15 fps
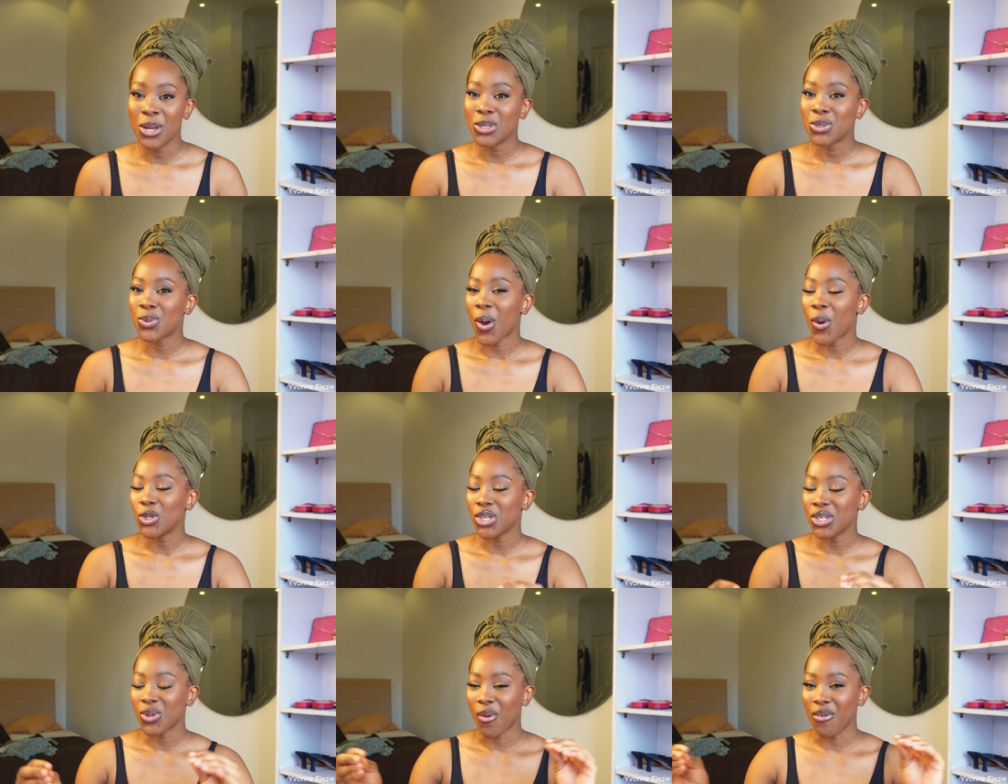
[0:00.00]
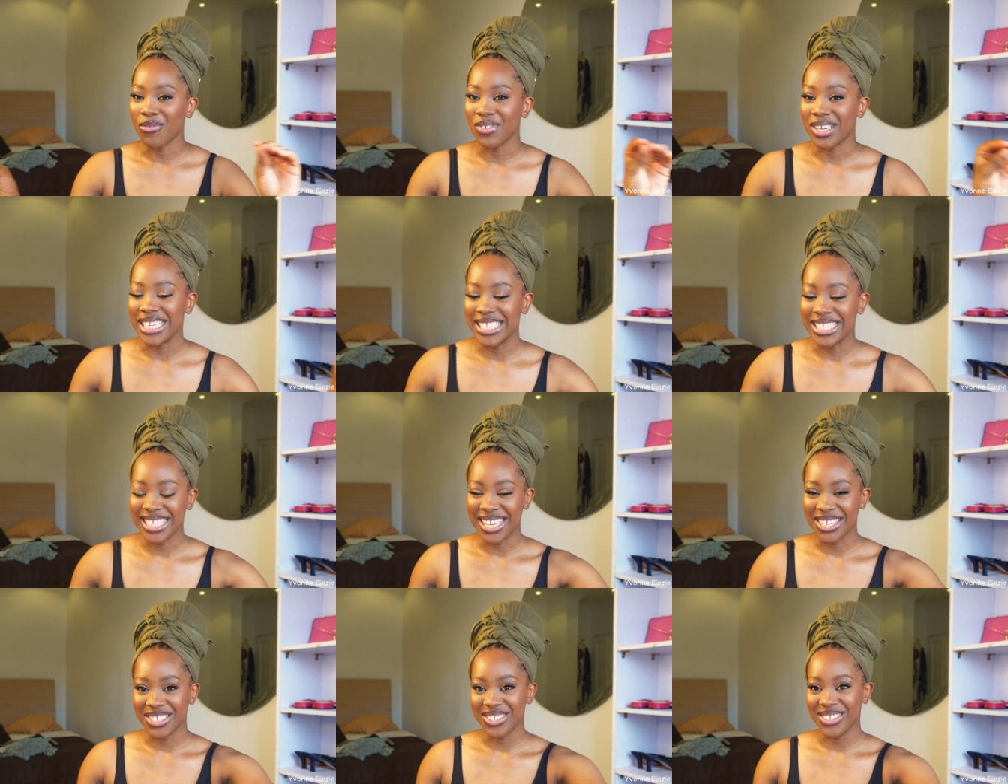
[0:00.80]
So I'll just unveil it
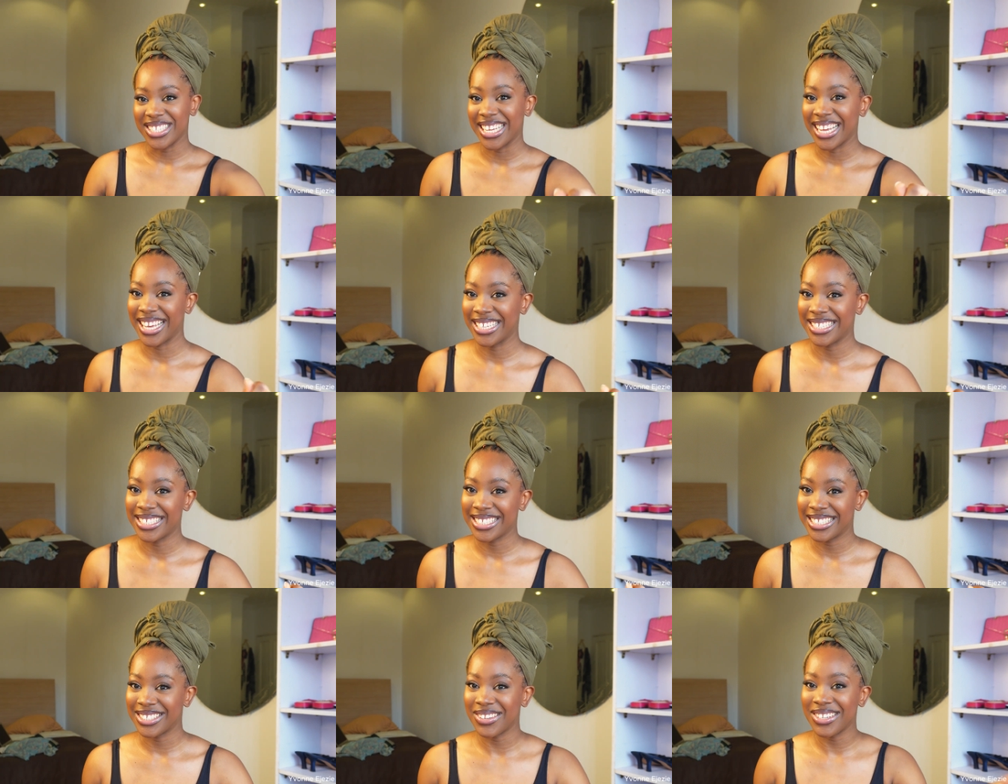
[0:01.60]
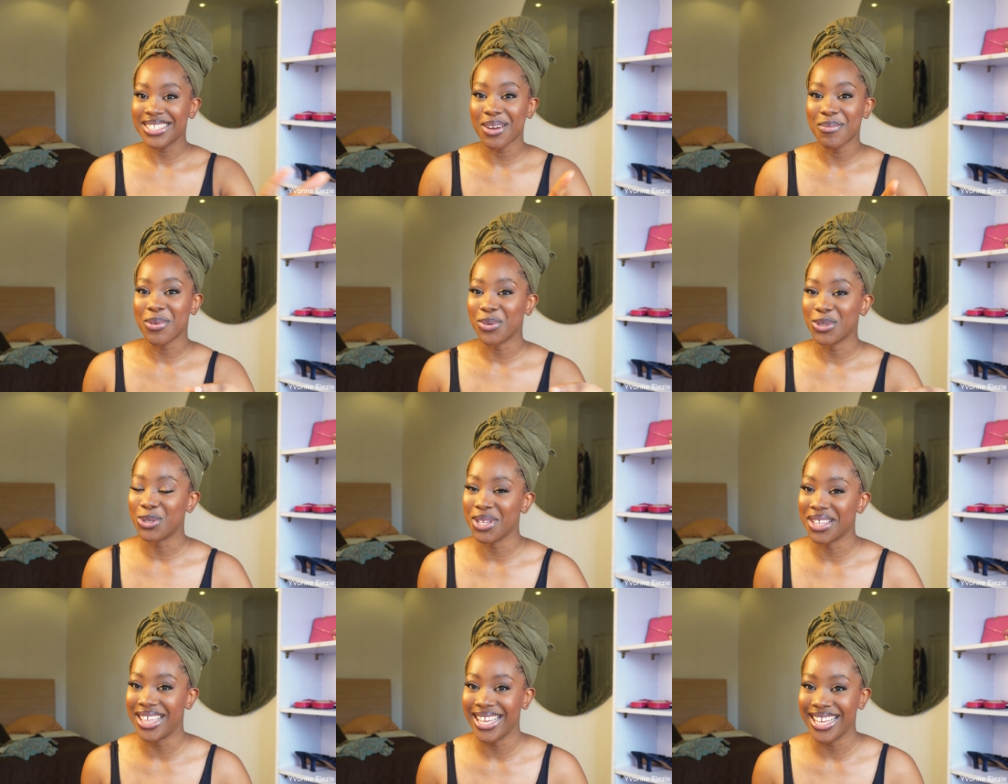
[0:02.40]
and show you guys. So you tell me what
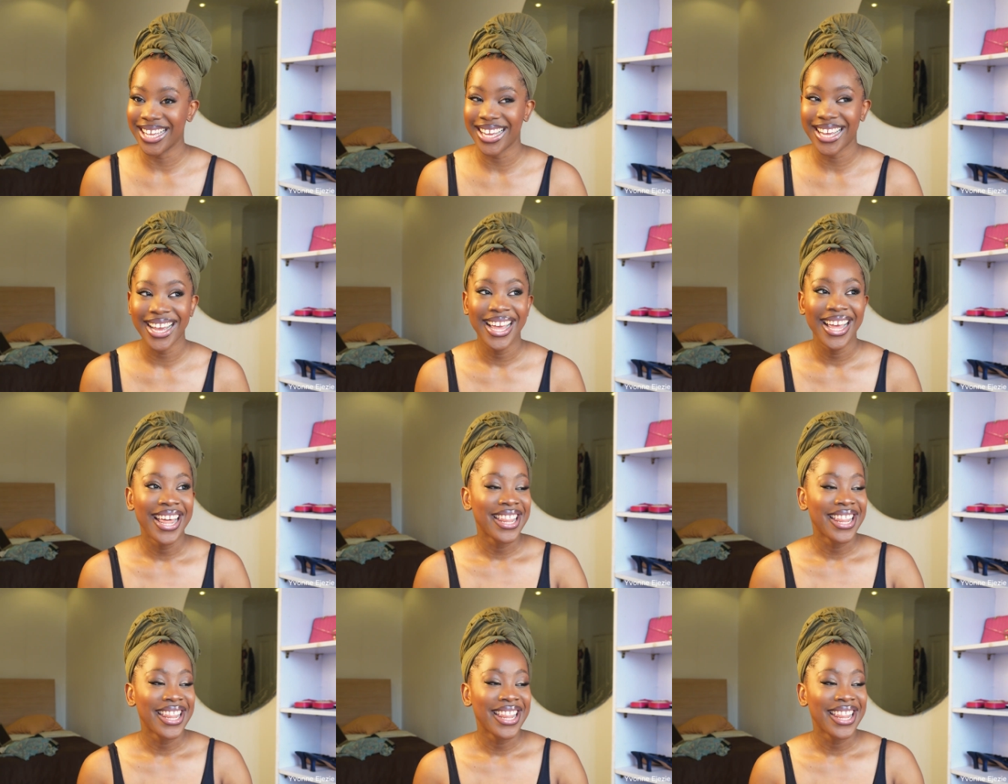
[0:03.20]
you think.